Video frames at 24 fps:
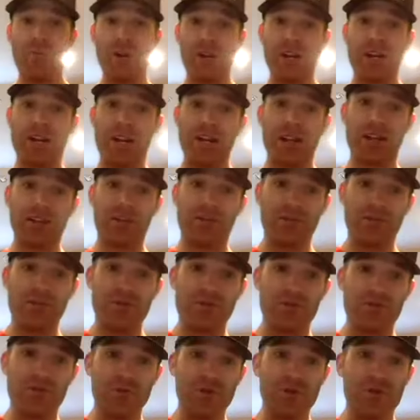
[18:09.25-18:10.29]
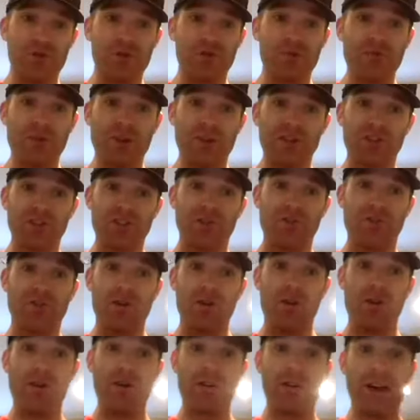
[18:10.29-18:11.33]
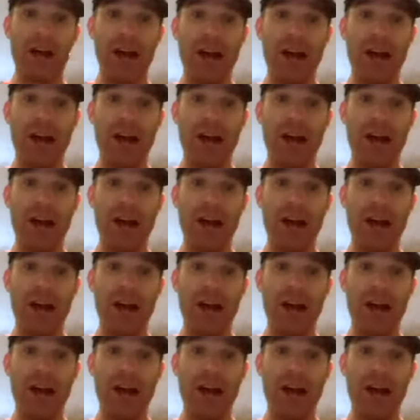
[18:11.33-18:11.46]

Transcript: When you click through, you can register for it.